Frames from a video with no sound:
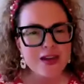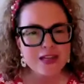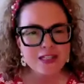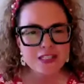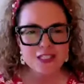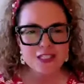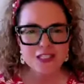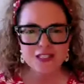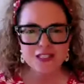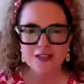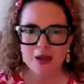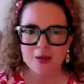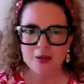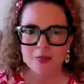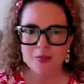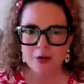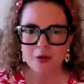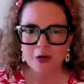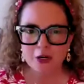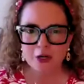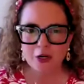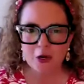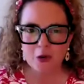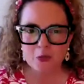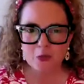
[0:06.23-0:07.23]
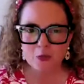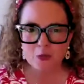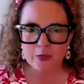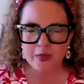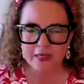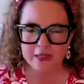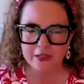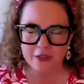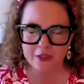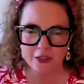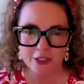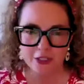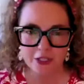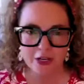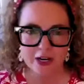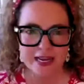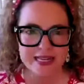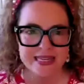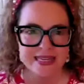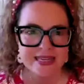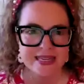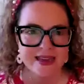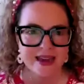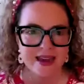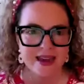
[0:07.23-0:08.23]
summer reader
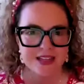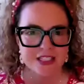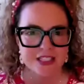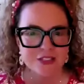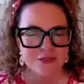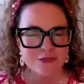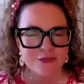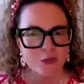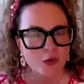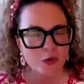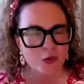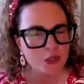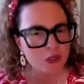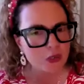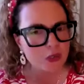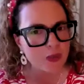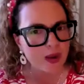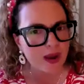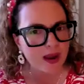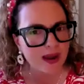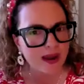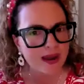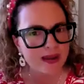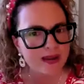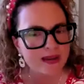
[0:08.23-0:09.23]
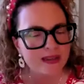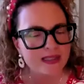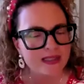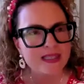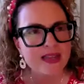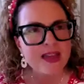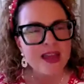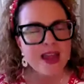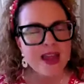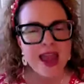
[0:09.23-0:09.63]
guest for you guys.